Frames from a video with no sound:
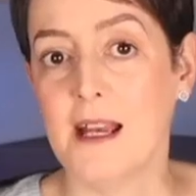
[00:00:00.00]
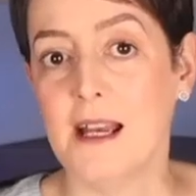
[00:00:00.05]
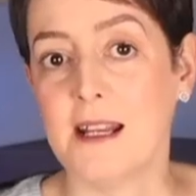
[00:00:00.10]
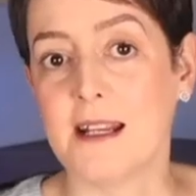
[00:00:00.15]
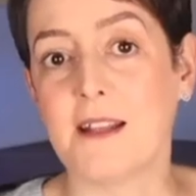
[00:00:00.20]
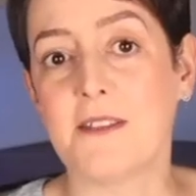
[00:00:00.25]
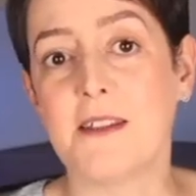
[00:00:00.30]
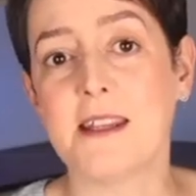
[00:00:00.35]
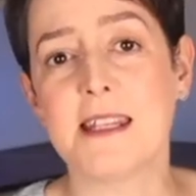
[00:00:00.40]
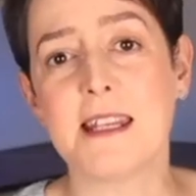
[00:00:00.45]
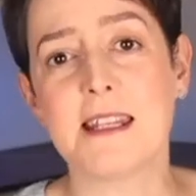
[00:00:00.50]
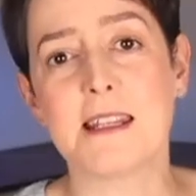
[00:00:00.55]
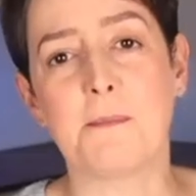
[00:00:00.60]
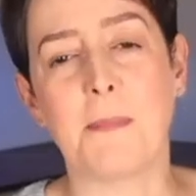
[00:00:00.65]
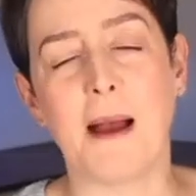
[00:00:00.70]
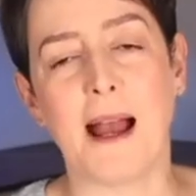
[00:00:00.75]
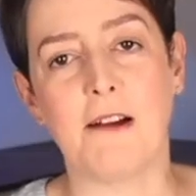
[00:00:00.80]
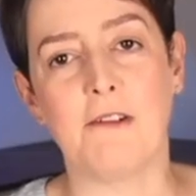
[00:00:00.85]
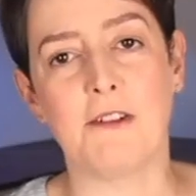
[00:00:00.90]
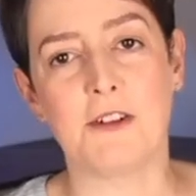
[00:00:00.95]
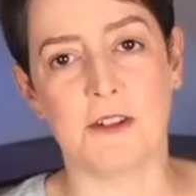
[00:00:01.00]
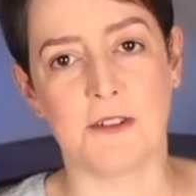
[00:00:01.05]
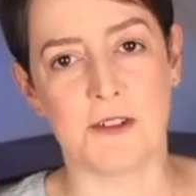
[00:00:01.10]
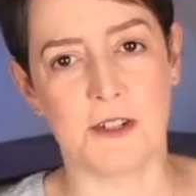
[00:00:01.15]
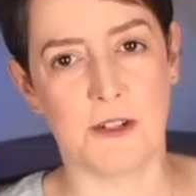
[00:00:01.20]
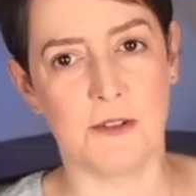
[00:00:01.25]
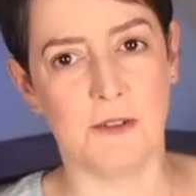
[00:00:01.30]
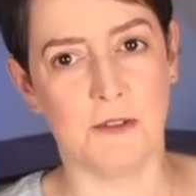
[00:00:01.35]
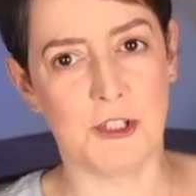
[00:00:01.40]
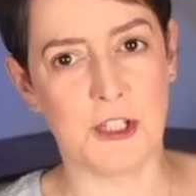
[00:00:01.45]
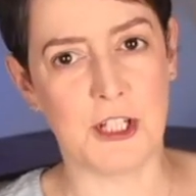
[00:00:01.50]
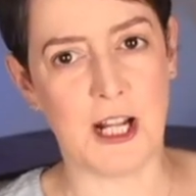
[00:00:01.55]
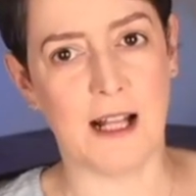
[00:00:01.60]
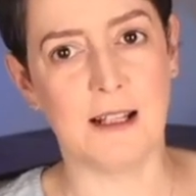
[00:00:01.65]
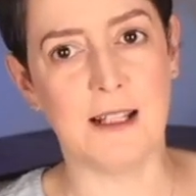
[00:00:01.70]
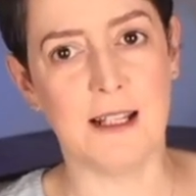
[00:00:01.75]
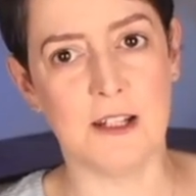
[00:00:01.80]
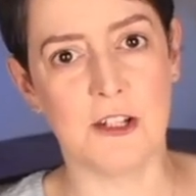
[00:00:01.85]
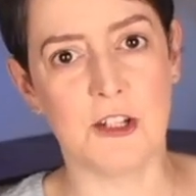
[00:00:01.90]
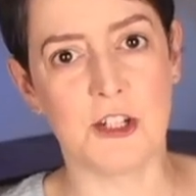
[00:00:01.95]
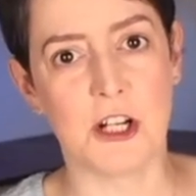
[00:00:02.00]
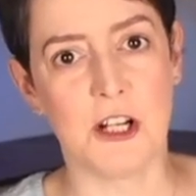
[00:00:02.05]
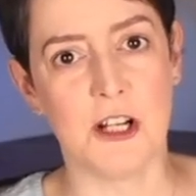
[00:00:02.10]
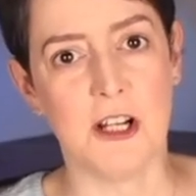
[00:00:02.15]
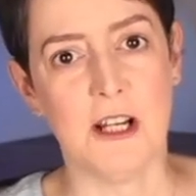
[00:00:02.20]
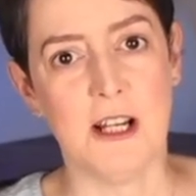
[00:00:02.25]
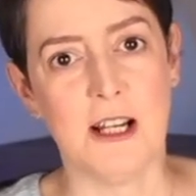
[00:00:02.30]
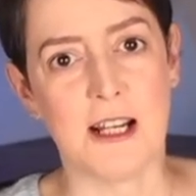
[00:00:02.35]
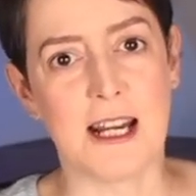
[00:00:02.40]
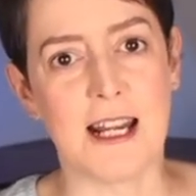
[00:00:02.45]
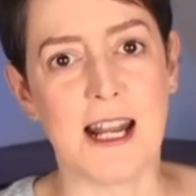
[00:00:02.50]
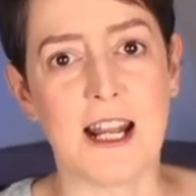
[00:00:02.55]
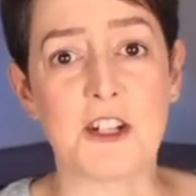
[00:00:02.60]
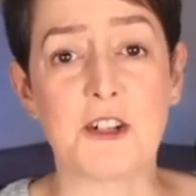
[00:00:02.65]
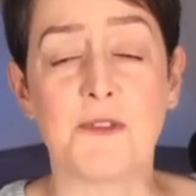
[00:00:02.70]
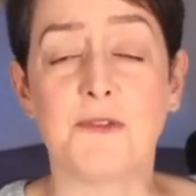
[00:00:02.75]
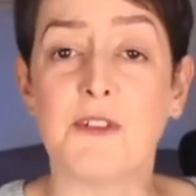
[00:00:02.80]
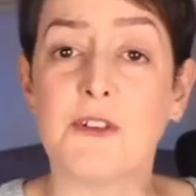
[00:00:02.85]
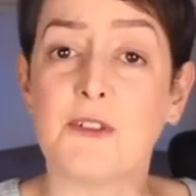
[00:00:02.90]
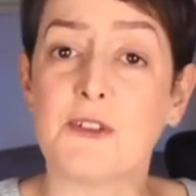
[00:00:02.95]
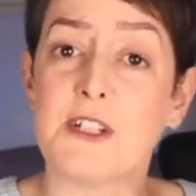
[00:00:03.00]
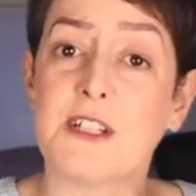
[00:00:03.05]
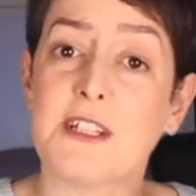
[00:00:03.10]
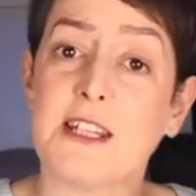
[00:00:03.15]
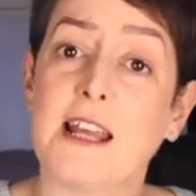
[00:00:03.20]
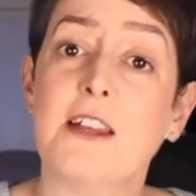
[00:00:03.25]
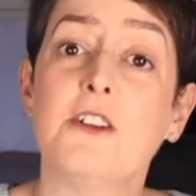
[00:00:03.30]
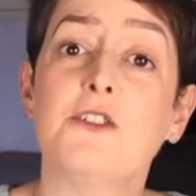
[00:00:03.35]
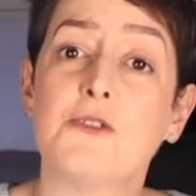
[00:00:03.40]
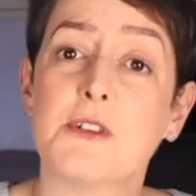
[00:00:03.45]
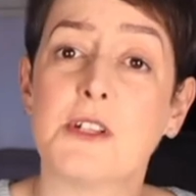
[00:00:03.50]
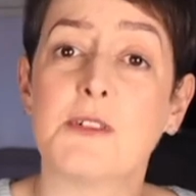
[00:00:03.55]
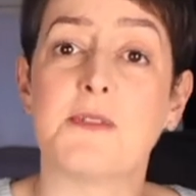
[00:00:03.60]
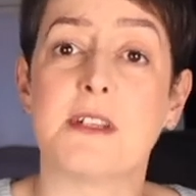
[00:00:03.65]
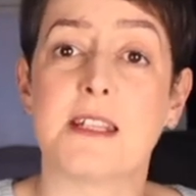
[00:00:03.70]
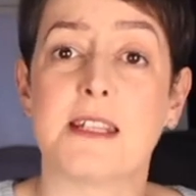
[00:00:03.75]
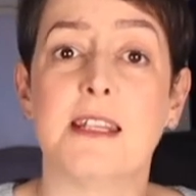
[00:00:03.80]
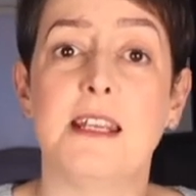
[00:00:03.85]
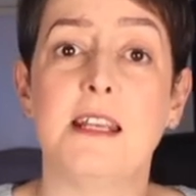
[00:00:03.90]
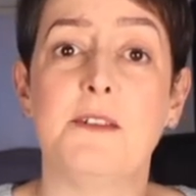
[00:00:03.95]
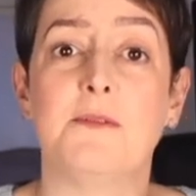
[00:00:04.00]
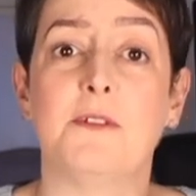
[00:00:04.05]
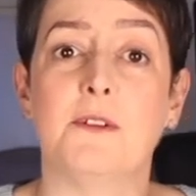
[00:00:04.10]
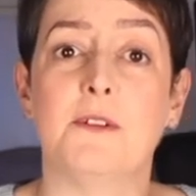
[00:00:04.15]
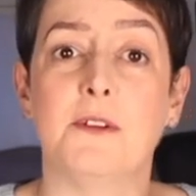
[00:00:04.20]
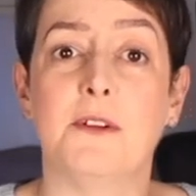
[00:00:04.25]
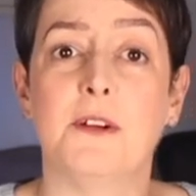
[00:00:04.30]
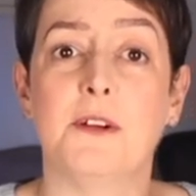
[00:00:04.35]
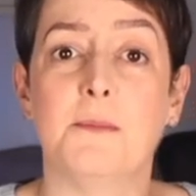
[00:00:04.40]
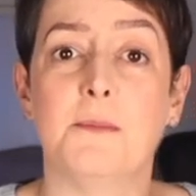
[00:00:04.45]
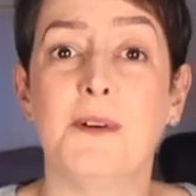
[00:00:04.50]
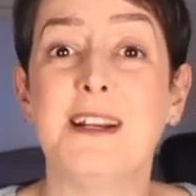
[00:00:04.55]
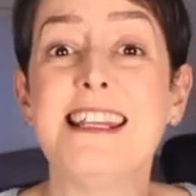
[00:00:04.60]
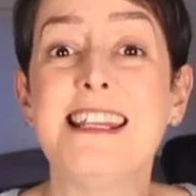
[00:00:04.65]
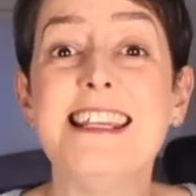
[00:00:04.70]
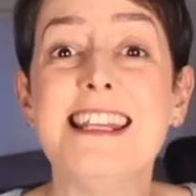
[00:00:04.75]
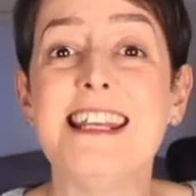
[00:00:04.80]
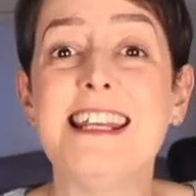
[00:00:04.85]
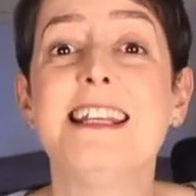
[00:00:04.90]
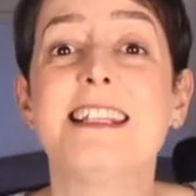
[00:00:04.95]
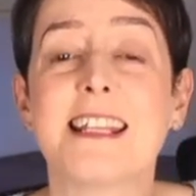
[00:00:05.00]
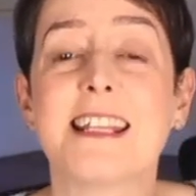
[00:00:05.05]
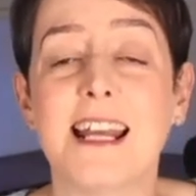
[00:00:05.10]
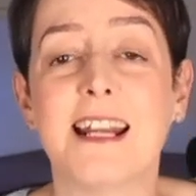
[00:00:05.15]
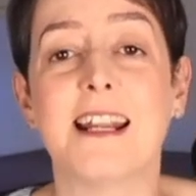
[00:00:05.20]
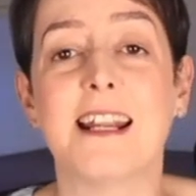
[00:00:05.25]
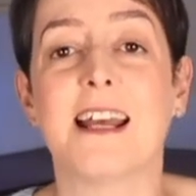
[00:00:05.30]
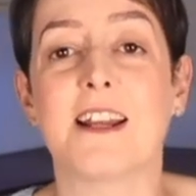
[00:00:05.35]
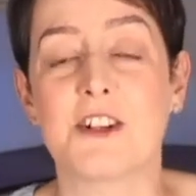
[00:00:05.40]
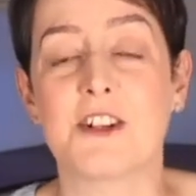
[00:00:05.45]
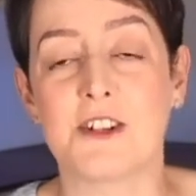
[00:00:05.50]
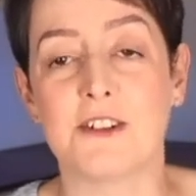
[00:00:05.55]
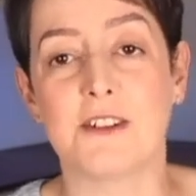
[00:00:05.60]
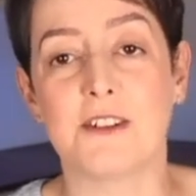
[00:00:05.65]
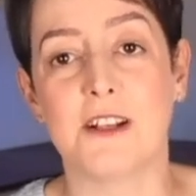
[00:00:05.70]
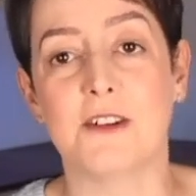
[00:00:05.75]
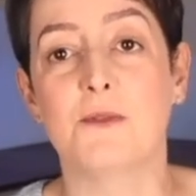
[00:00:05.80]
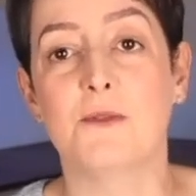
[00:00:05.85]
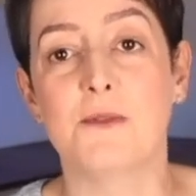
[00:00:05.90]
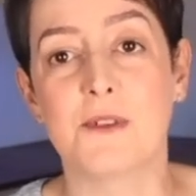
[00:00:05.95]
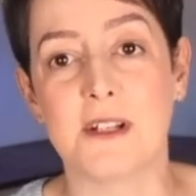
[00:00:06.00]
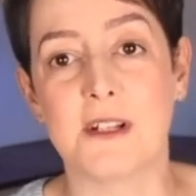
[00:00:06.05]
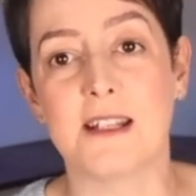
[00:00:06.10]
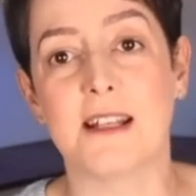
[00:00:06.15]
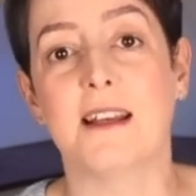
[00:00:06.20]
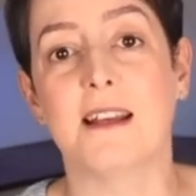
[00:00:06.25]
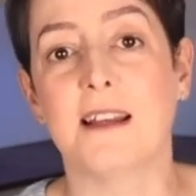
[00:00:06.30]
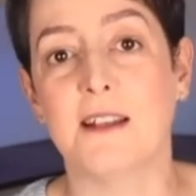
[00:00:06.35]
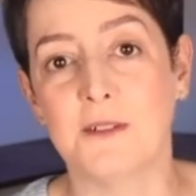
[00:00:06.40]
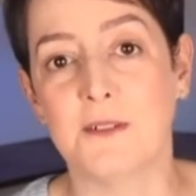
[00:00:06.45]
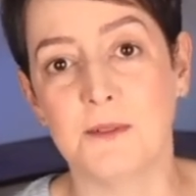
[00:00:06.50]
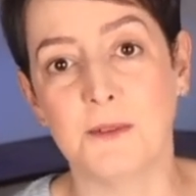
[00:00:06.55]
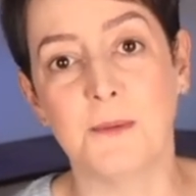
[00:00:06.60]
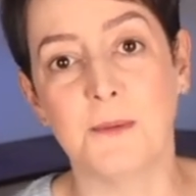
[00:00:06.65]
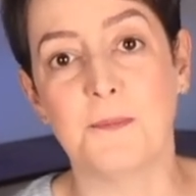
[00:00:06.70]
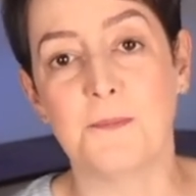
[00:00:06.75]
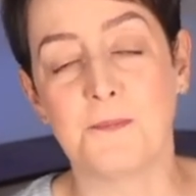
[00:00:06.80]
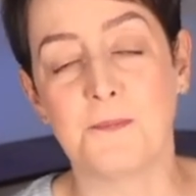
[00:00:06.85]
Now, this is a paradoxical challenge. Connection feels dangerous for Stephen, but he needs connection in order to heal.